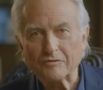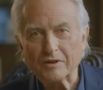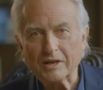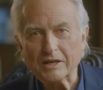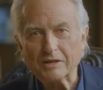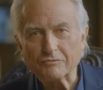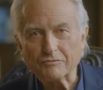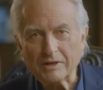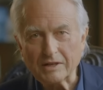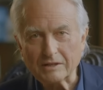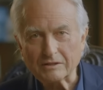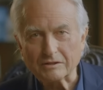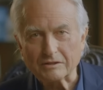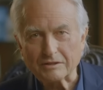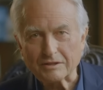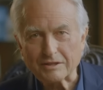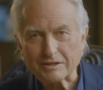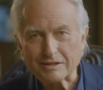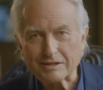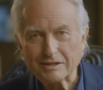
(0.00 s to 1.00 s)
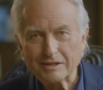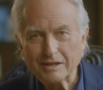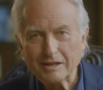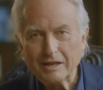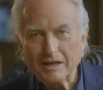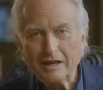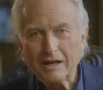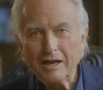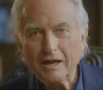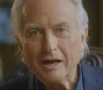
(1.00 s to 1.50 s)
of Craig Reynolds,
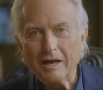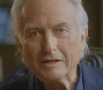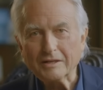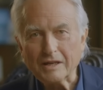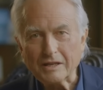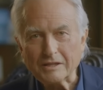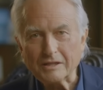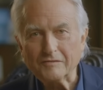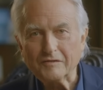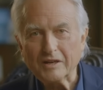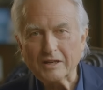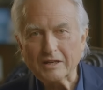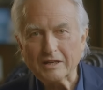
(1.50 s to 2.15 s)
another